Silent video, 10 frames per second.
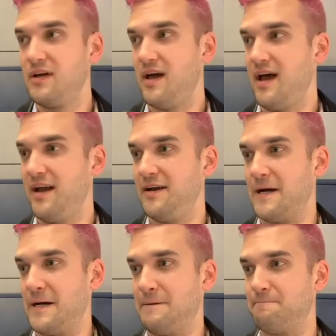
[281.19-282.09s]
And
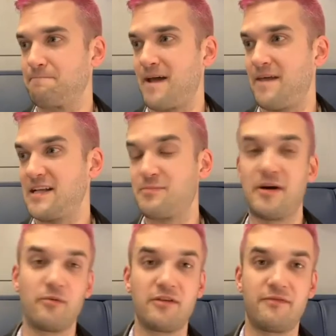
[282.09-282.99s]
that's been a
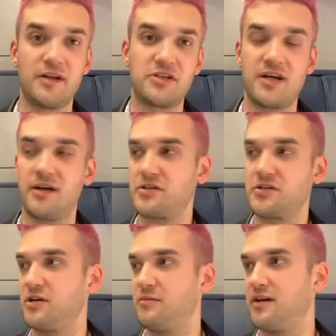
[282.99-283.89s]
really fun challenge
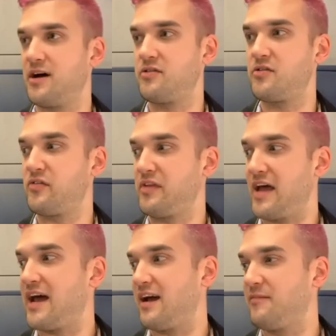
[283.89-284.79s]
too. But other than
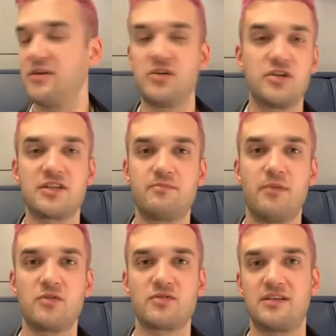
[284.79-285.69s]
that, I've been just
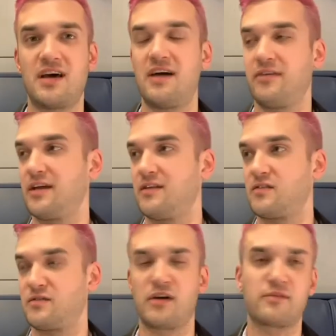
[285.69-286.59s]
mostly diving into
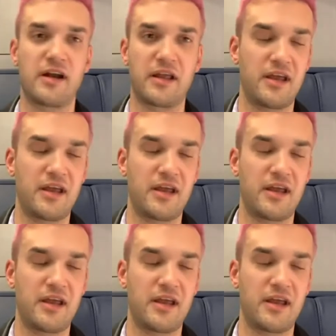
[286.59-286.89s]
songwriting.